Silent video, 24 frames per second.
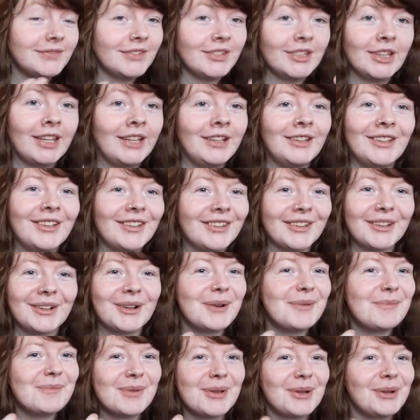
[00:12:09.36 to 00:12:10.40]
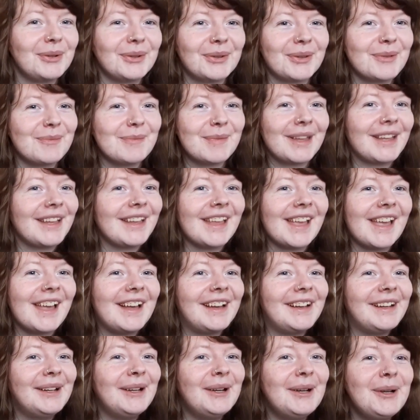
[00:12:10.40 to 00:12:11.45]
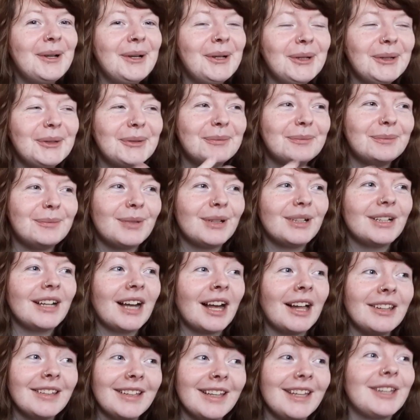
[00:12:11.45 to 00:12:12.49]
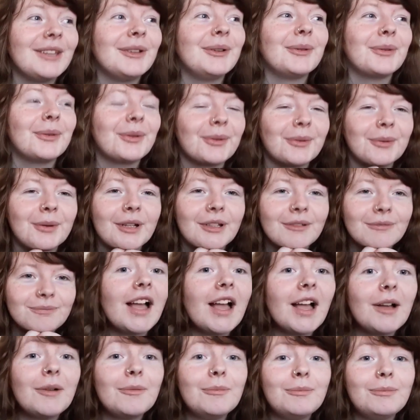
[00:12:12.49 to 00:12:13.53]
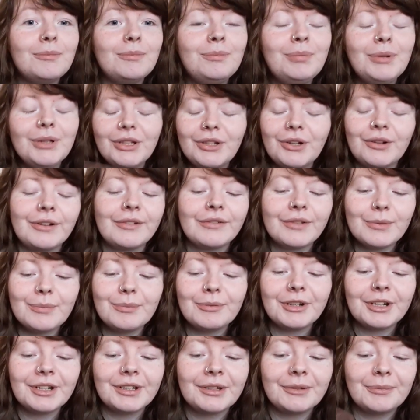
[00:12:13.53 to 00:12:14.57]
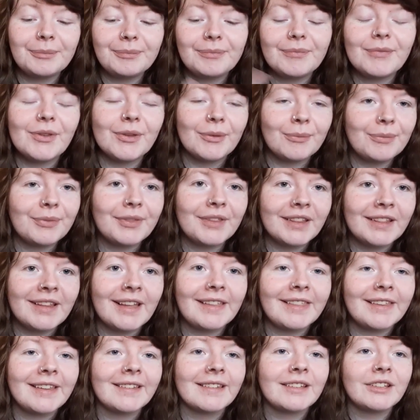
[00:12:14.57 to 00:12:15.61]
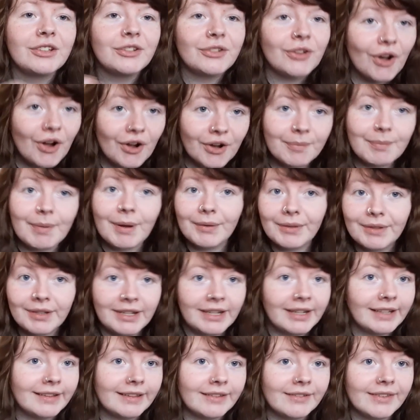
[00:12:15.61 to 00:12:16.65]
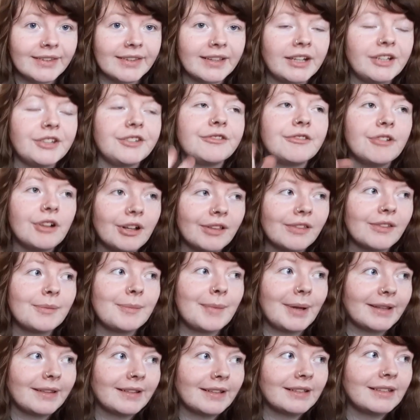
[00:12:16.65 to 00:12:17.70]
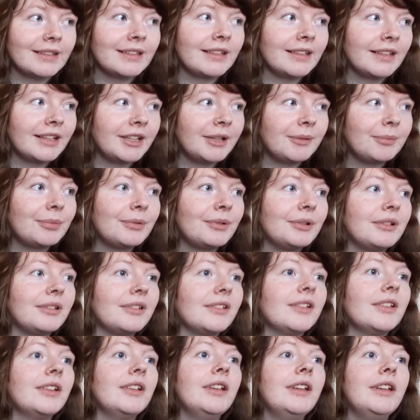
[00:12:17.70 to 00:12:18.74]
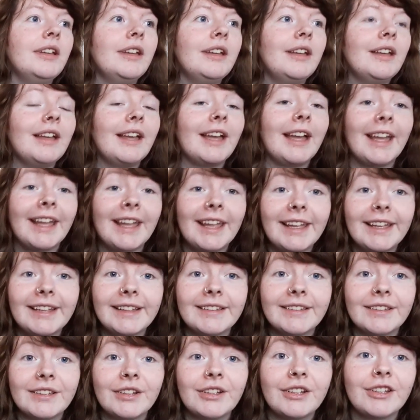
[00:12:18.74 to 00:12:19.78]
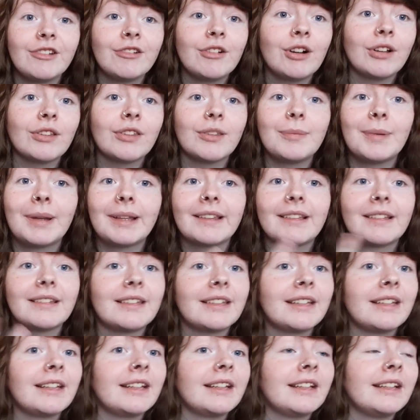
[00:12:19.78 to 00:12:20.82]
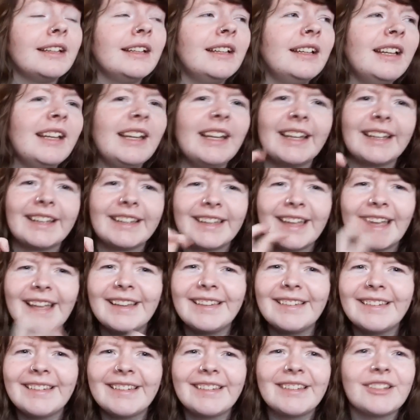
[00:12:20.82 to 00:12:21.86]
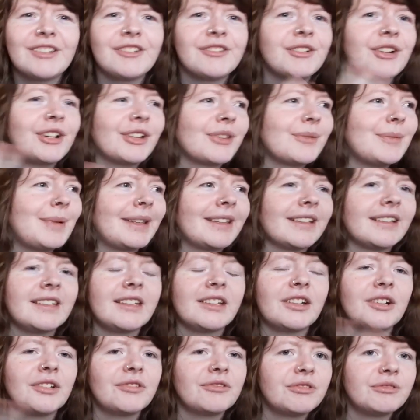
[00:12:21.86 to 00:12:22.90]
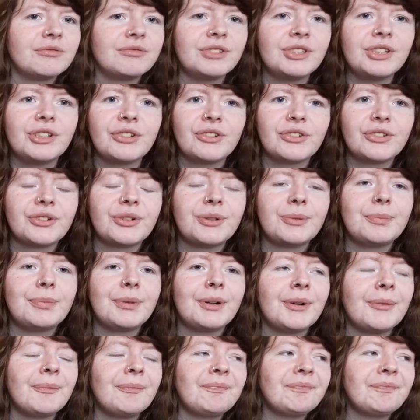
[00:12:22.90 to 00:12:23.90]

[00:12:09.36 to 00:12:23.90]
it doesn't compute to me yet, but I'll get used to it. But you know, if you bring up something like this and you talk about the negative side, you're automatically labelled a hater, you're automatically against, you're automatically controversial. But